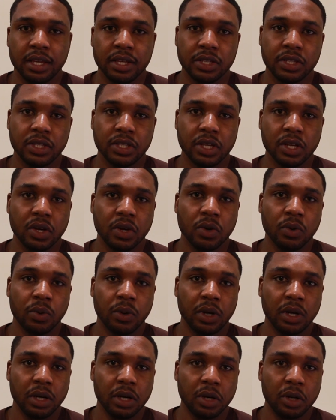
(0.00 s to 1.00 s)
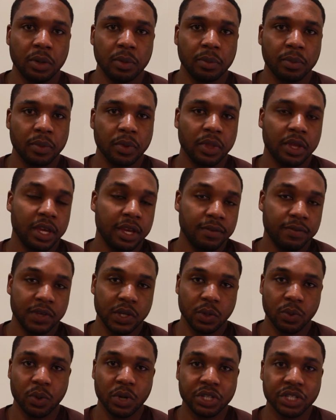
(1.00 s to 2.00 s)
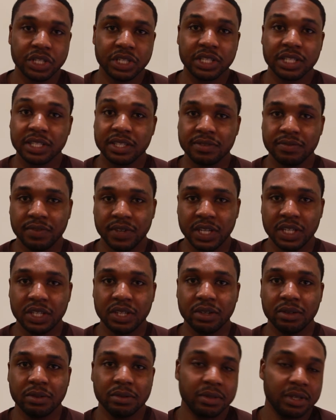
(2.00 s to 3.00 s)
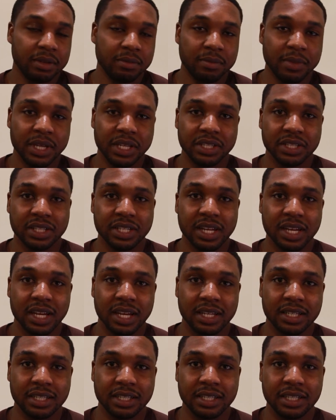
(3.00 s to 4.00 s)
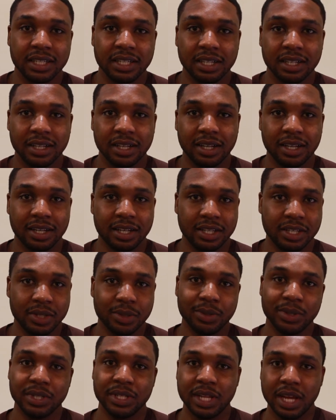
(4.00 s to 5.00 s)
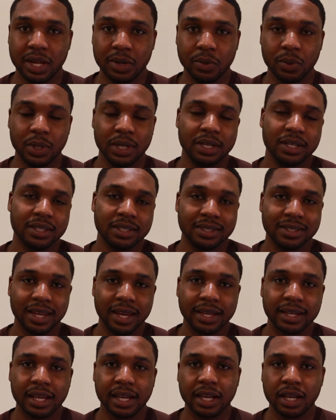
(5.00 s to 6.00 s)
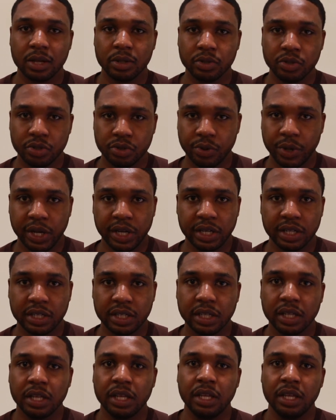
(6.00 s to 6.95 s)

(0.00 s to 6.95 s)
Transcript: So if you're watching this video, it means that you are done with technical training,